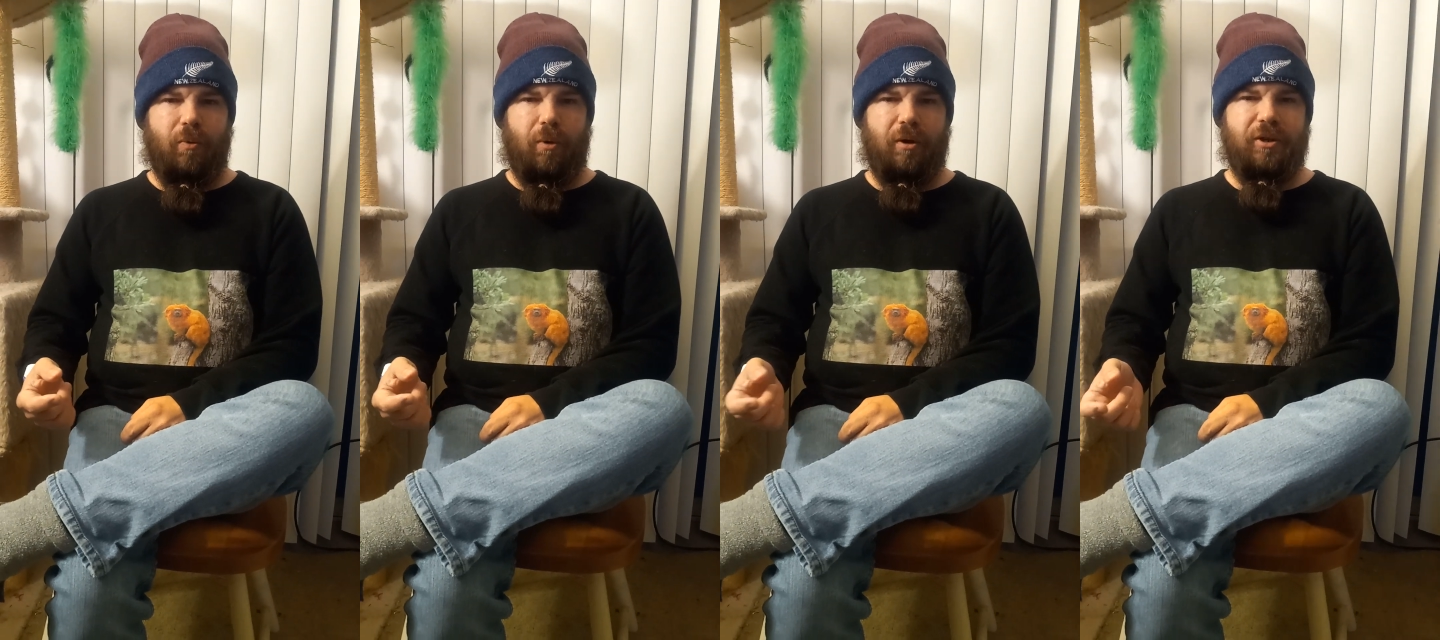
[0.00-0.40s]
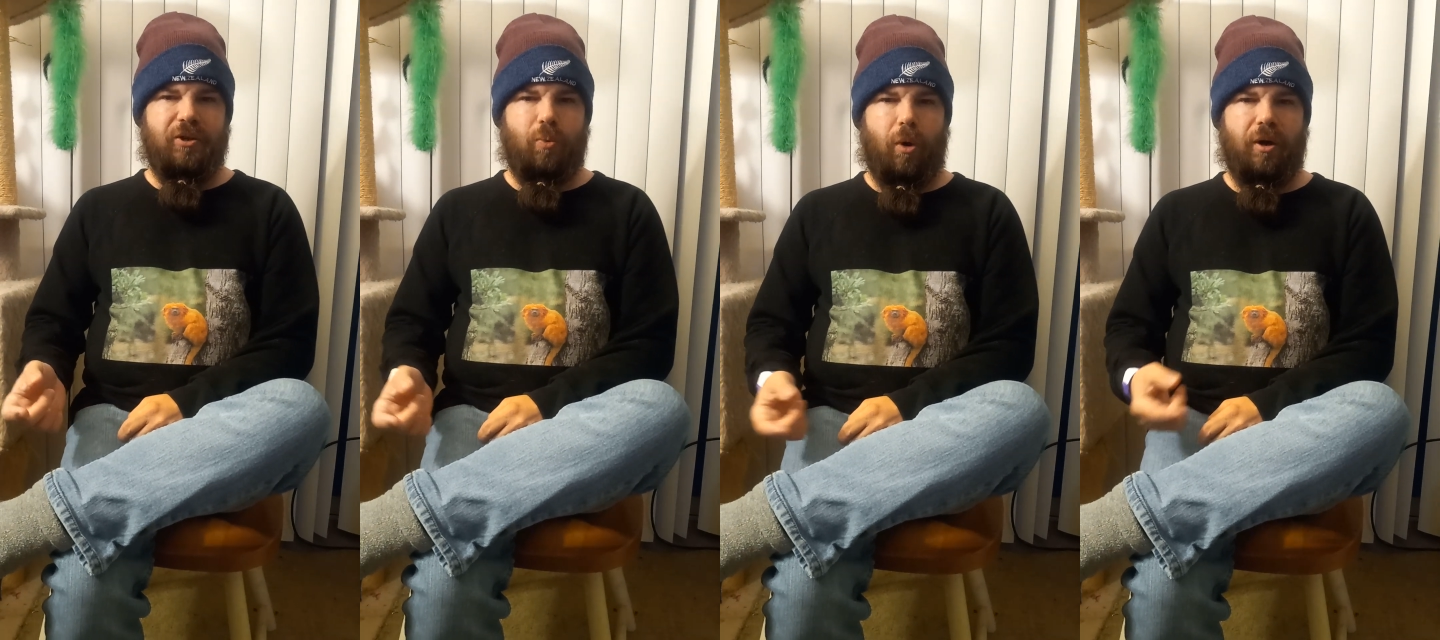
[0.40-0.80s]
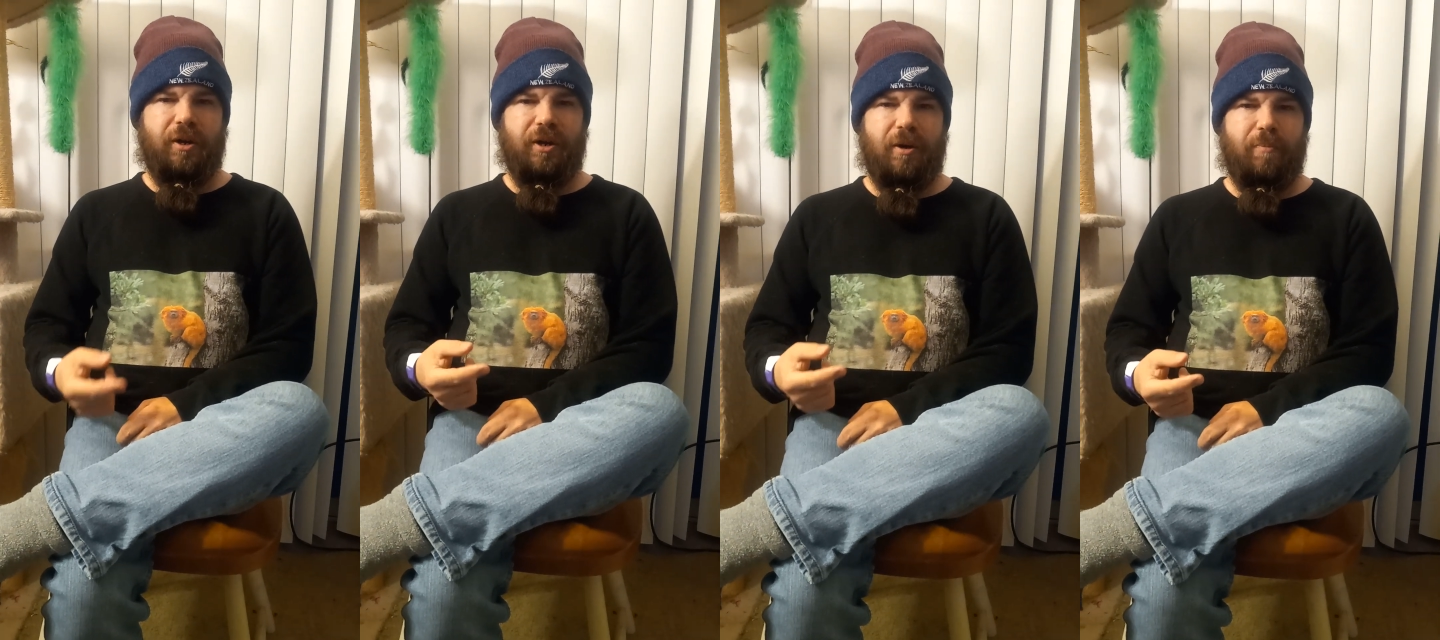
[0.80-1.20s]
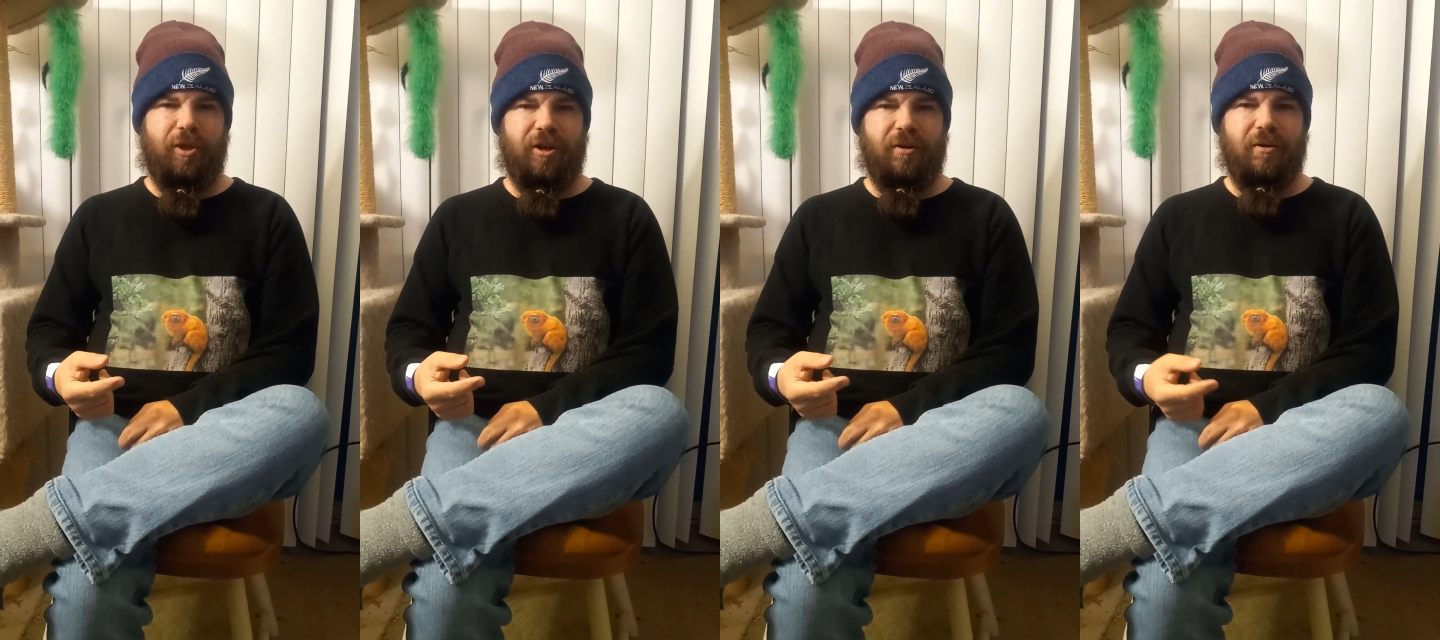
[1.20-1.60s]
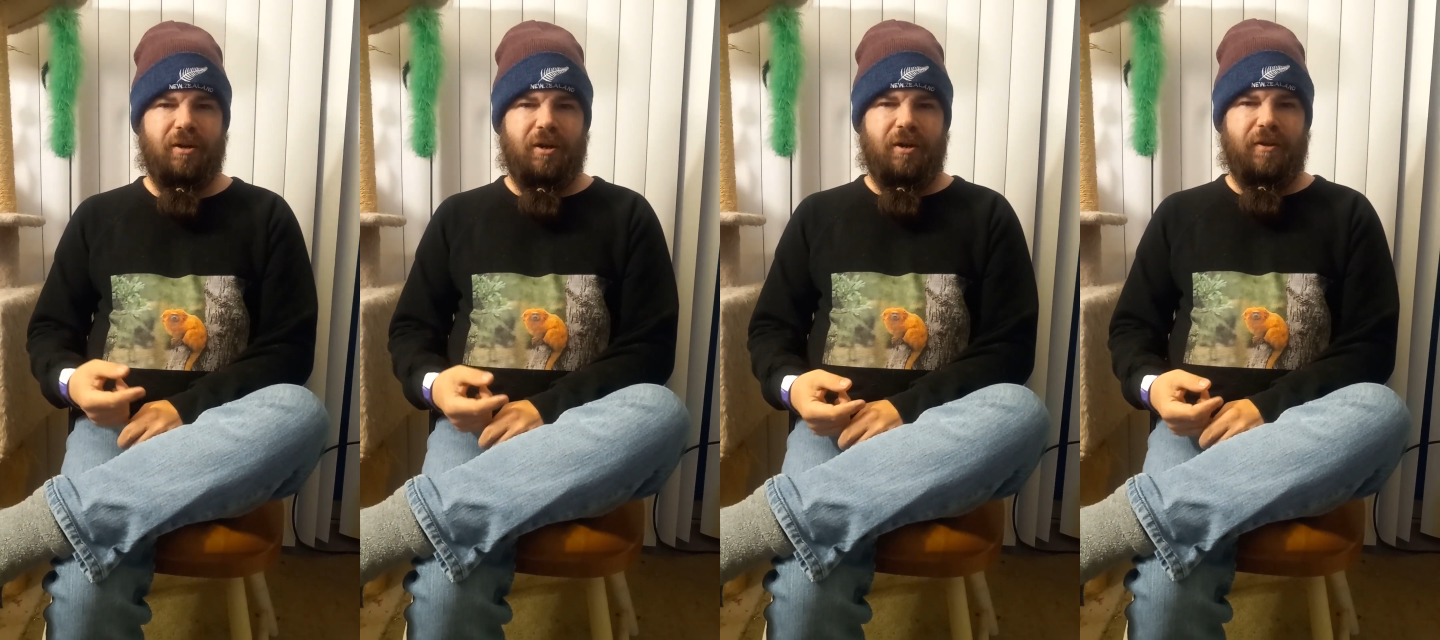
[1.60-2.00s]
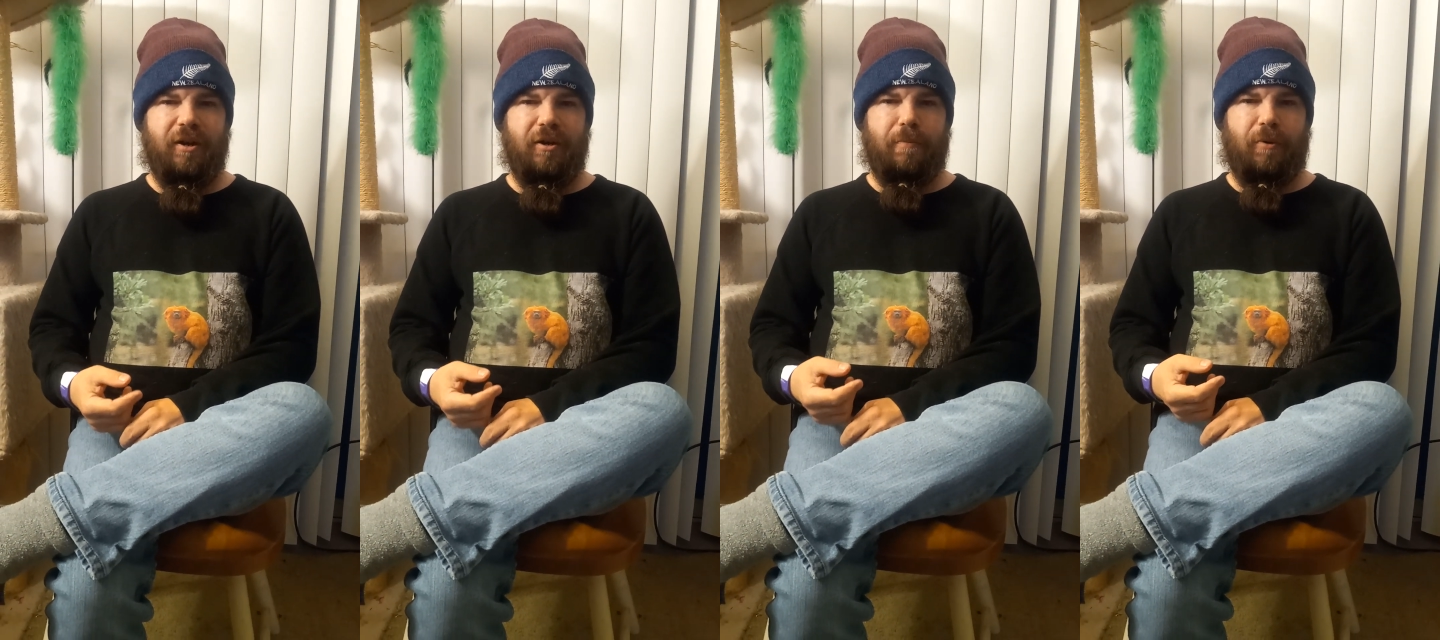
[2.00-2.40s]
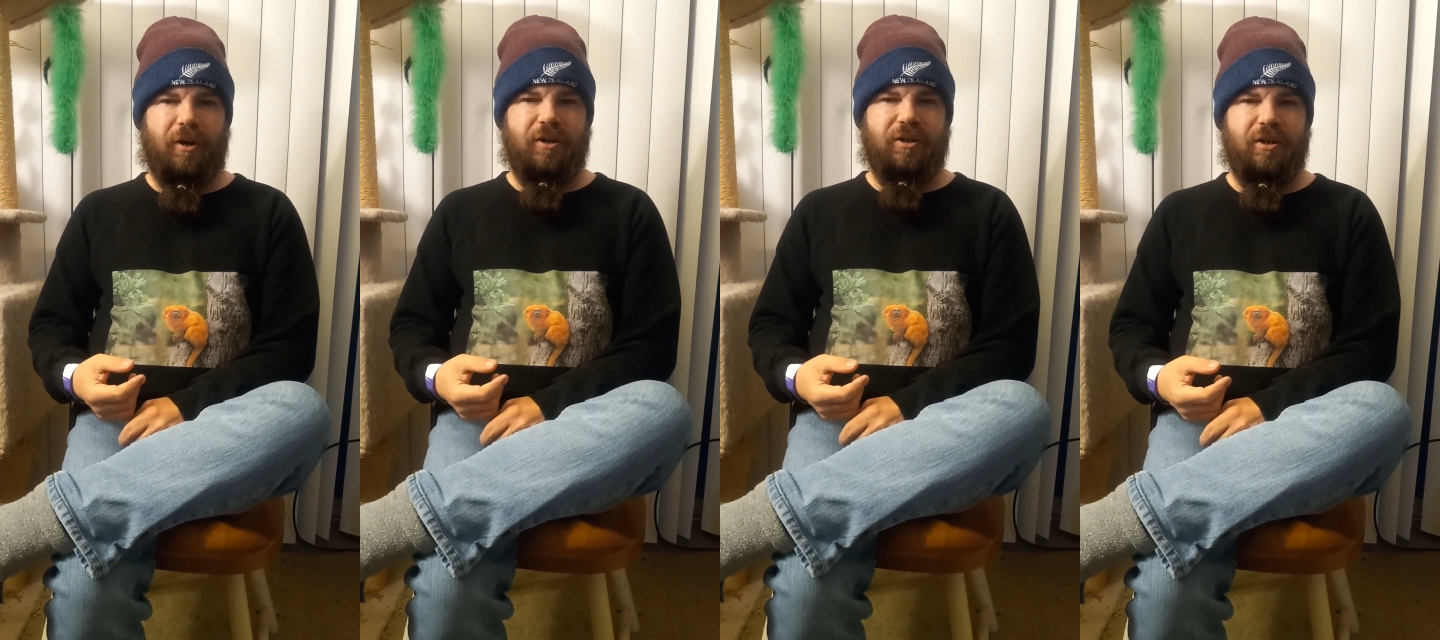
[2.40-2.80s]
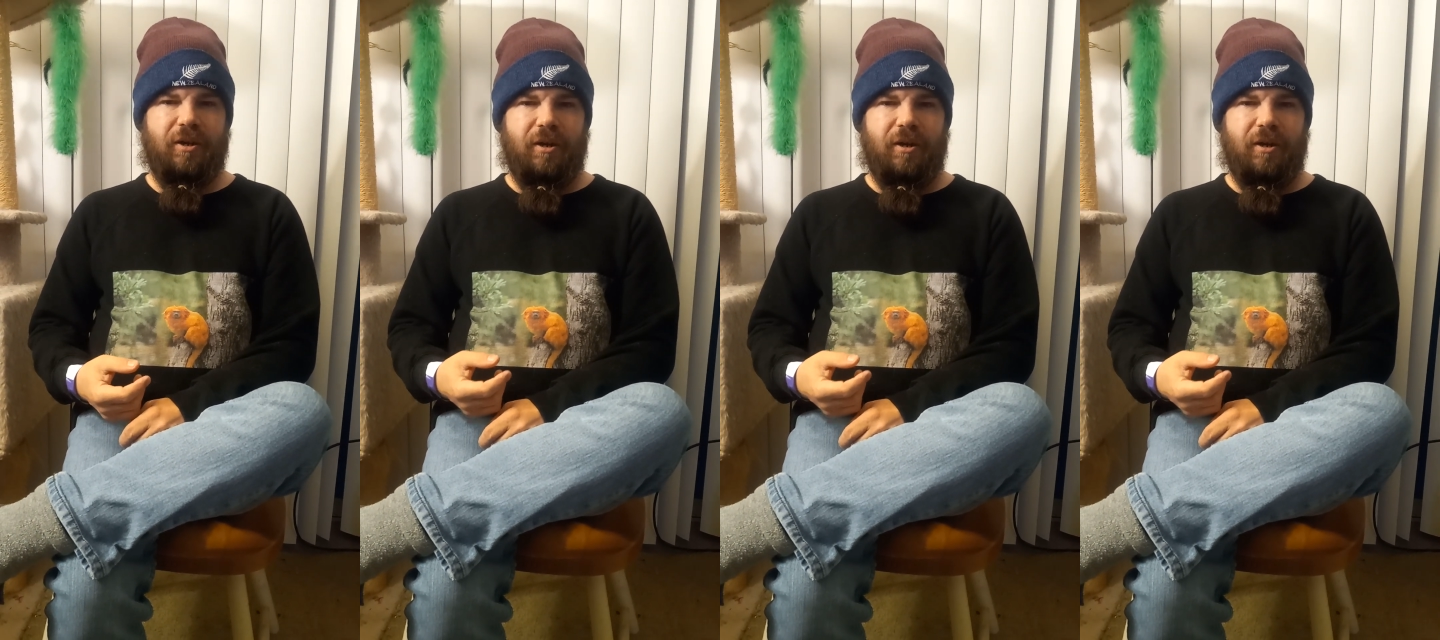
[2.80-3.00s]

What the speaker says: While he's walking up there, the Enterprise